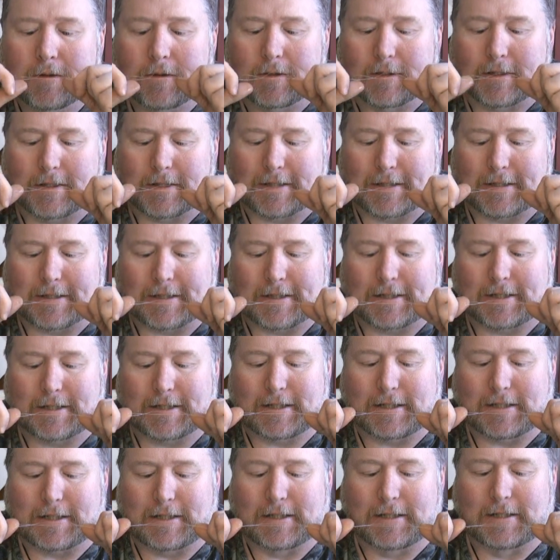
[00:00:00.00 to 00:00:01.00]
start to
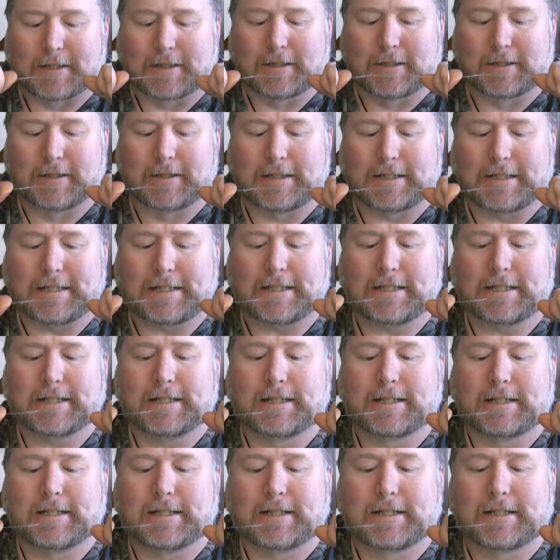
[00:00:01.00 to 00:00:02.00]
slowly
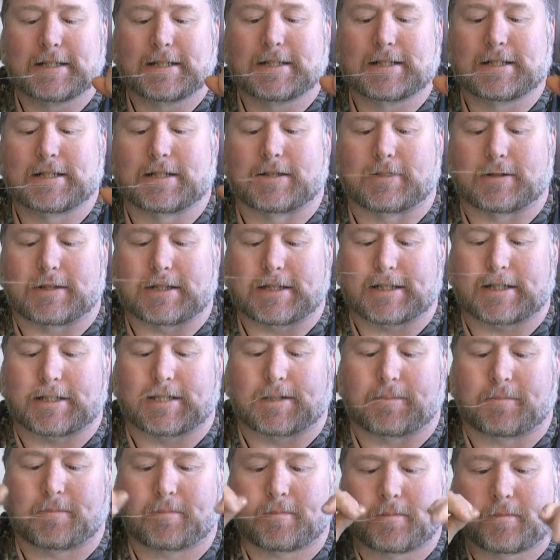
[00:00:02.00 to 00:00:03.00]
stretch
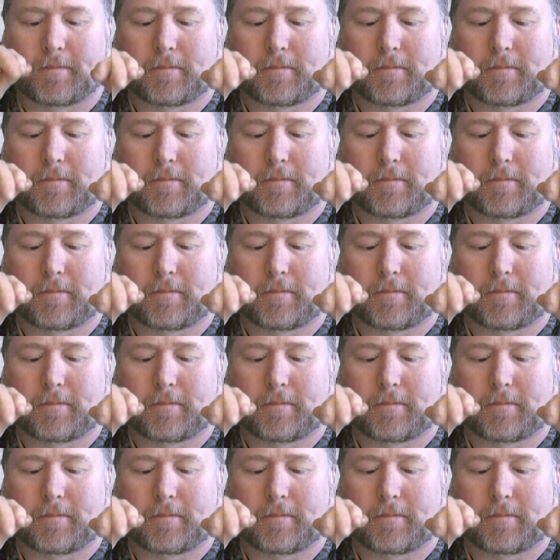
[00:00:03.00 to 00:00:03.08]
them.